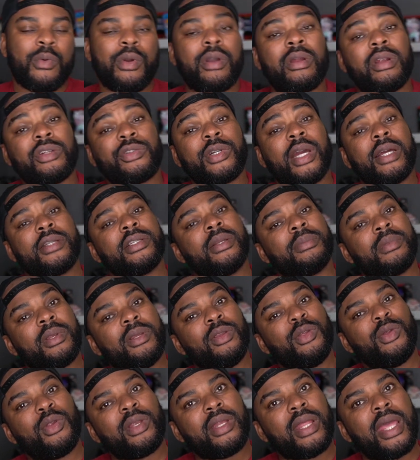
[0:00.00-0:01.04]
gonna try something
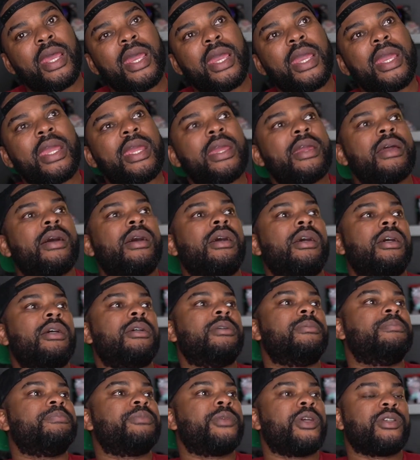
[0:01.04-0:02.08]
new today.
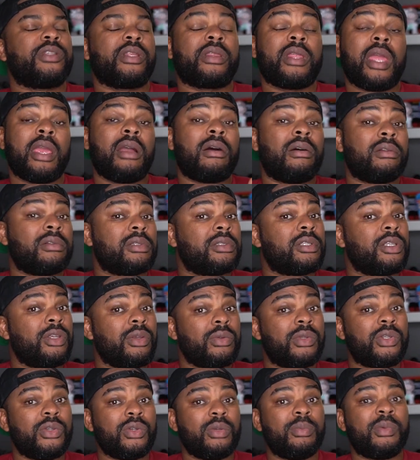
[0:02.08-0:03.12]
There's a thing on
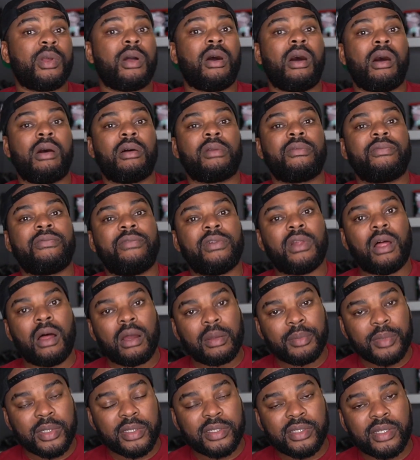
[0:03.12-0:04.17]
YouTube called
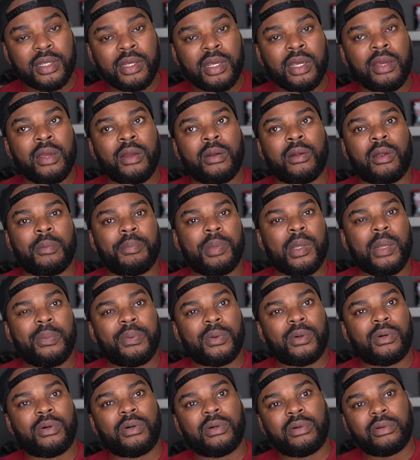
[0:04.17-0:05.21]
Vlogmas, where
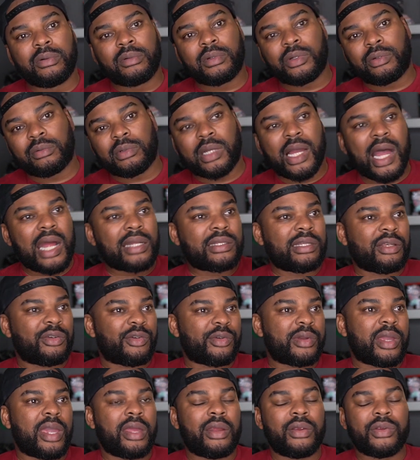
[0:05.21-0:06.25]
people, content
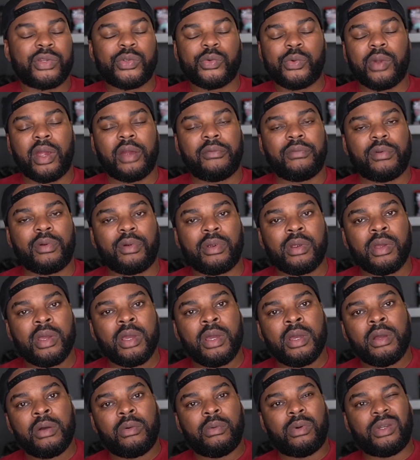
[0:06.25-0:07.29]
creators, whoever,
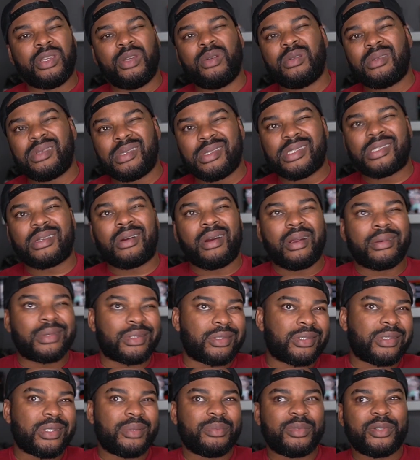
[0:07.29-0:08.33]
will usually start
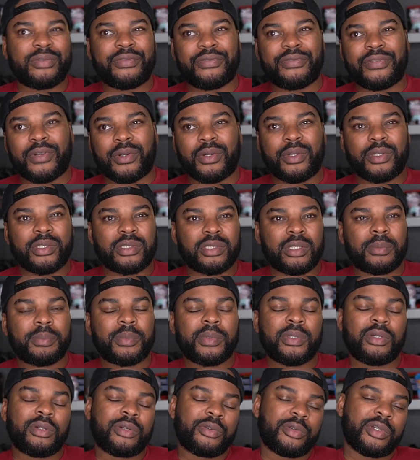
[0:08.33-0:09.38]
December 1st up
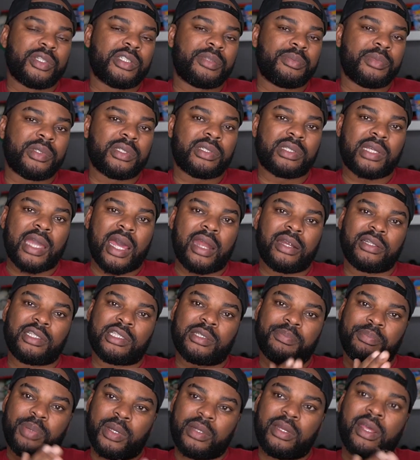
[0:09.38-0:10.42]
until Christmas, kind of
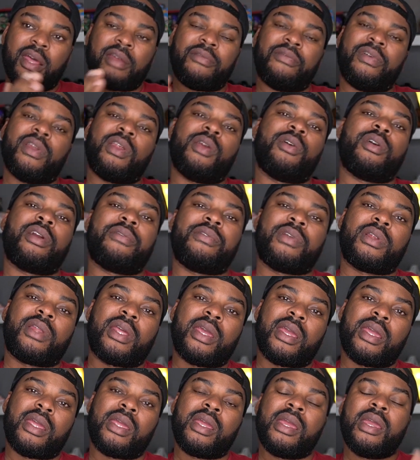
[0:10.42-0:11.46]
just putting out a video every
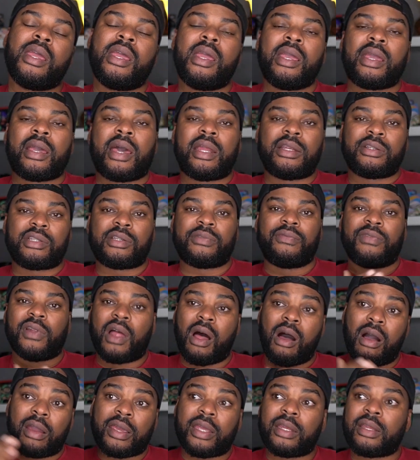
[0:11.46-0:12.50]
day, kind of just
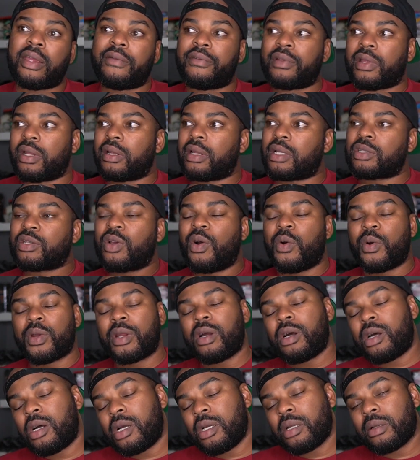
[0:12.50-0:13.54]
vlogging everything that's going
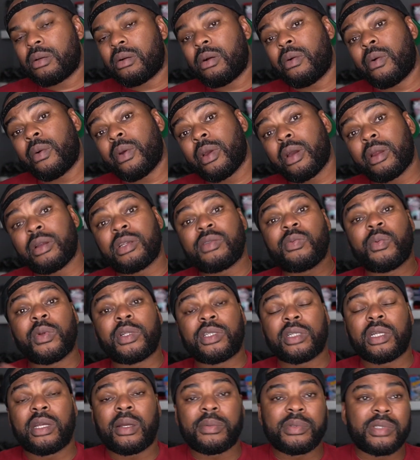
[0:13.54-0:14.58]
on. Well, we're gonna switch
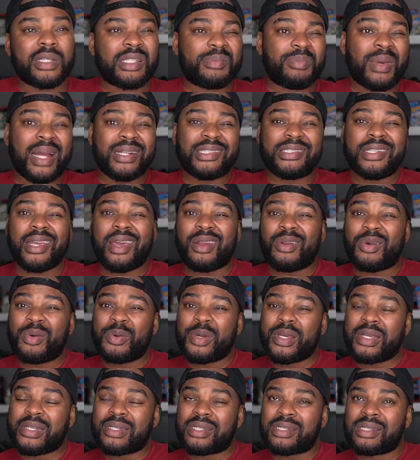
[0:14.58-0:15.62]
it up since my channel
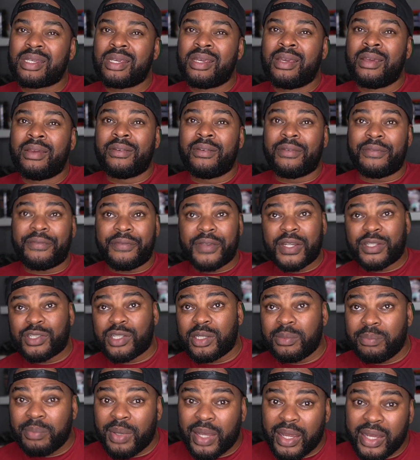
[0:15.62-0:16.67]
is
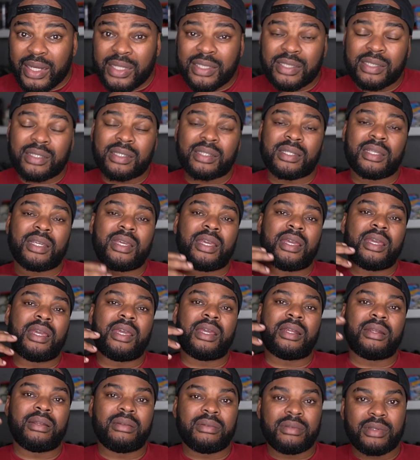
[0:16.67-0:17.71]
fishing based
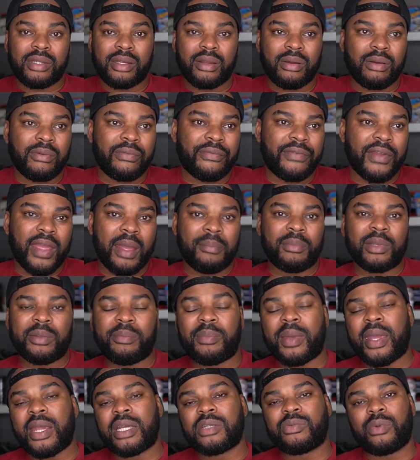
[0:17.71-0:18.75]
and, you know, family
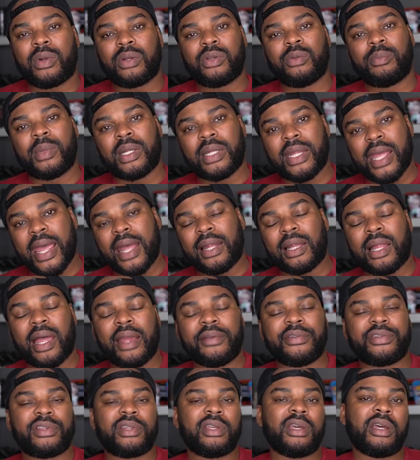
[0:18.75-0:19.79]
based, where I do my dad
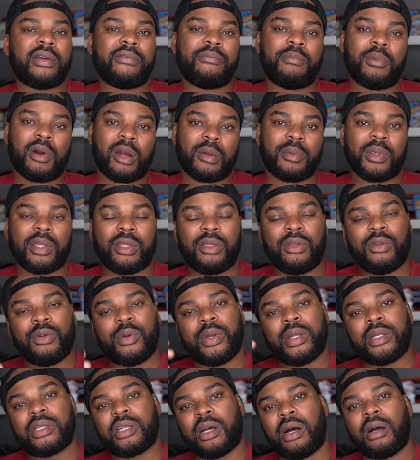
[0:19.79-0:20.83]
life stuff, barbecue
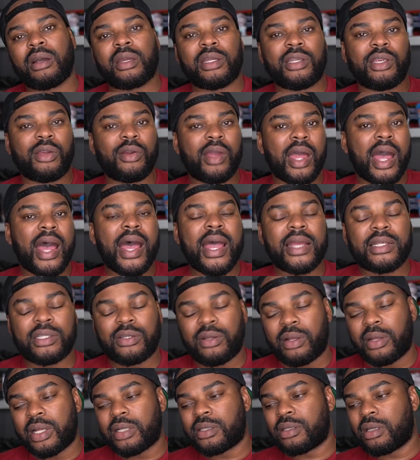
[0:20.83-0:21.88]
and talking to you guys and
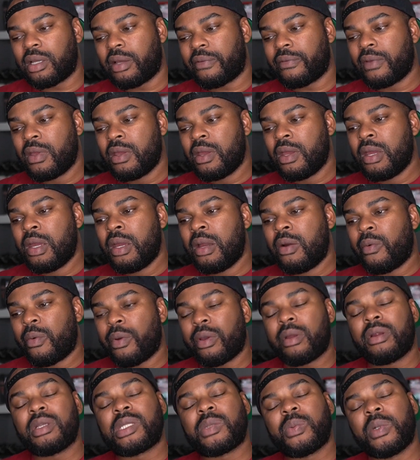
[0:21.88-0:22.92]
all that stuff. We're
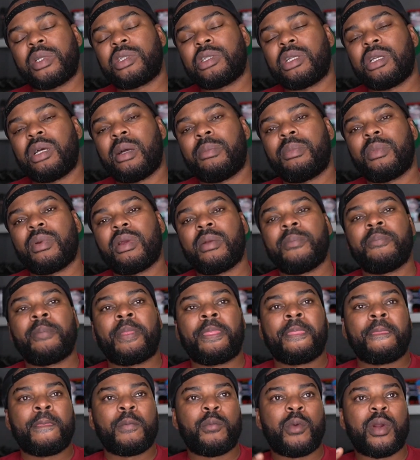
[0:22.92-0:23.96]
gonna switch it up
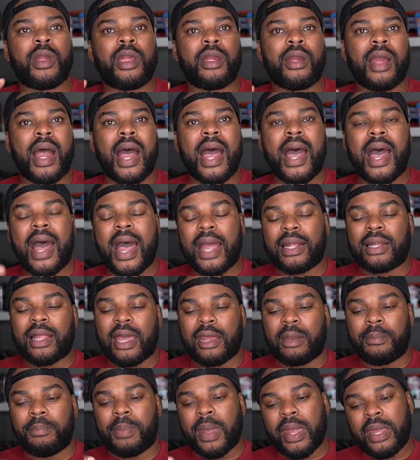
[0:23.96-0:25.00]
where I
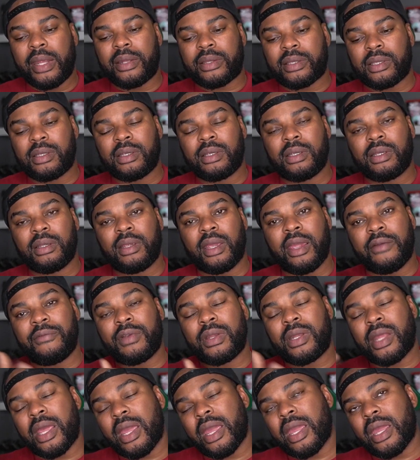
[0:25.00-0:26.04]
highlight a bait every
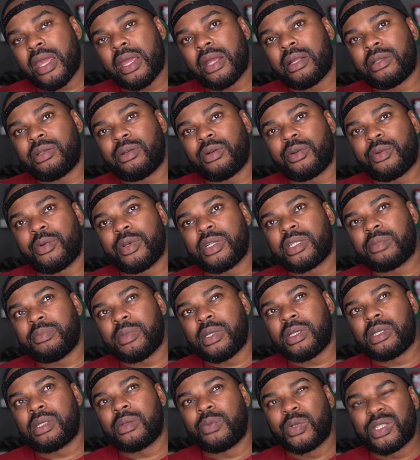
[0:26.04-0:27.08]
day until
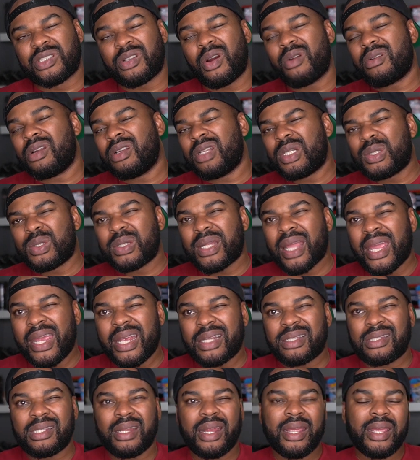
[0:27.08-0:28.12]
Christmas. We're starting a little
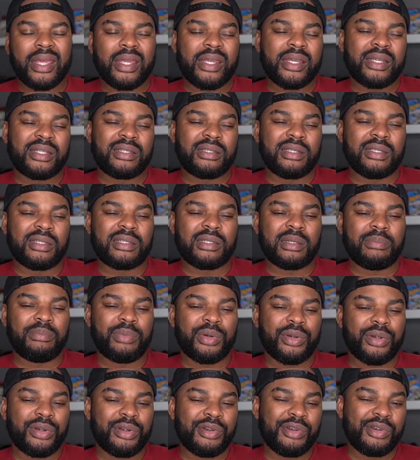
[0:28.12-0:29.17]
late. Today is
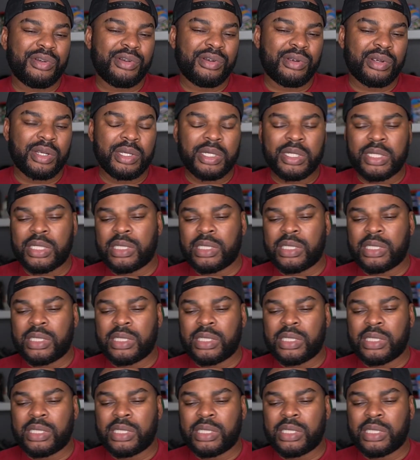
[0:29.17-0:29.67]
December